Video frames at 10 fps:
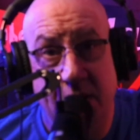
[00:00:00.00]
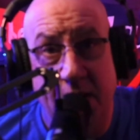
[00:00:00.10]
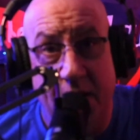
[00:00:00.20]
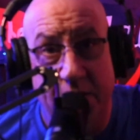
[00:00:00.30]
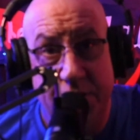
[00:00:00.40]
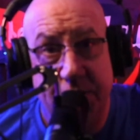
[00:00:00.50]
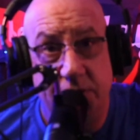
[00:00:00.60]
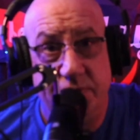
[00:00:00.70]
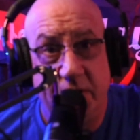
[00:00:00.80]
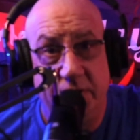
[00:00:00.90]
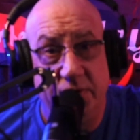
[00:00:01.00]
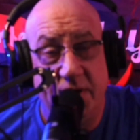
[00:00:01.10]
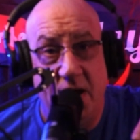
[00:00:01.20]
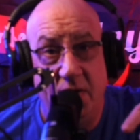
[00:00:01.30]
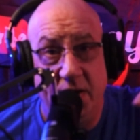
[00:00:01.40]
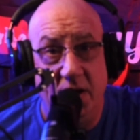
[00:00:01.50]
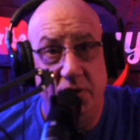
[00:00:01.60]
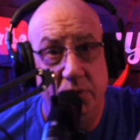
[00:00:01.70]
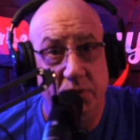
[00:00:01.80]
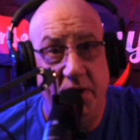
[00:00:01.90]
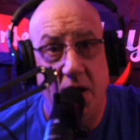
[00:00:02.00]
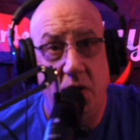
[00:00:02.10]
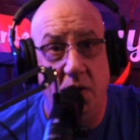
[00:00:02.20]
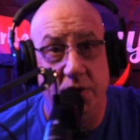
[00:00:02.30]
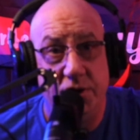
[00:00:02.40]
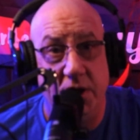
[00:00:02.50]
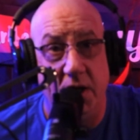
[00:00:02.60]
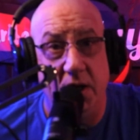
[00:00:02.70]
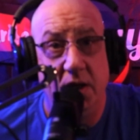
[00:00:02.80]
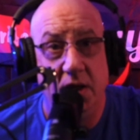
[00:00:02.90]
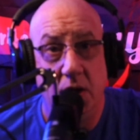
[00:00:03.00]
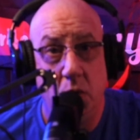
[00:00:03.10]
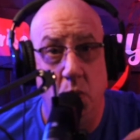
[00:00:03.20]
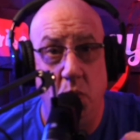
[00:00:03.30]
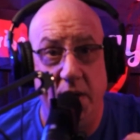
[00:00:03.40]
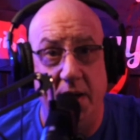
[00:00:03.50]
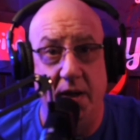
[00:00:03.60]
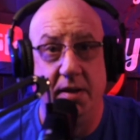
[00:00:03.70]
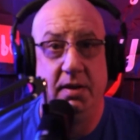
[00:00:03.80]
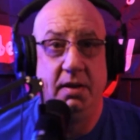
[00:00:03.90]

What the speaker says: And the shit trickles down, and guess who's getting all the shit? We are.